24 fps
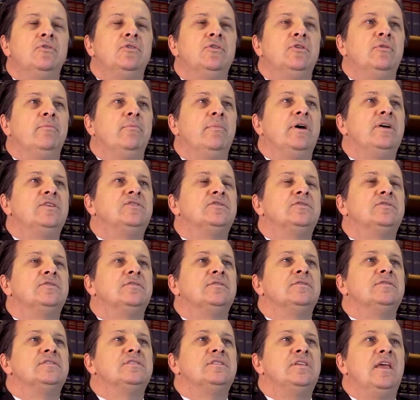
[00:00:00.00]
you must
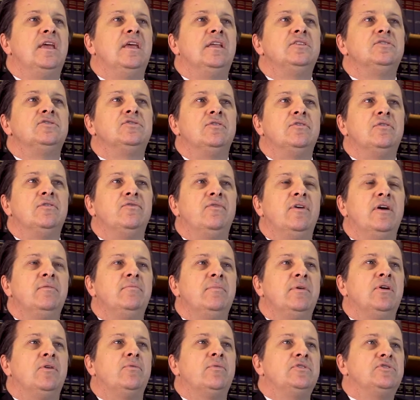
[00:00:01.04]
send certified
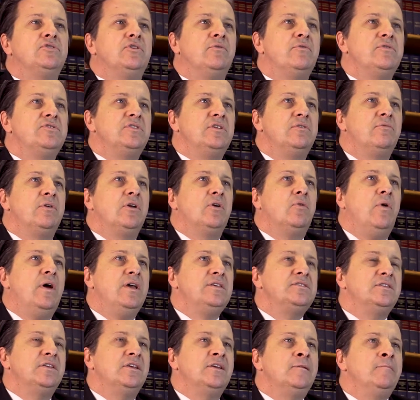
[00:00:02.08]
mail return receipt
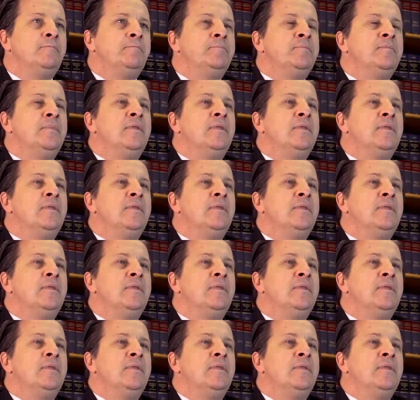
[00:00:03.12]
requested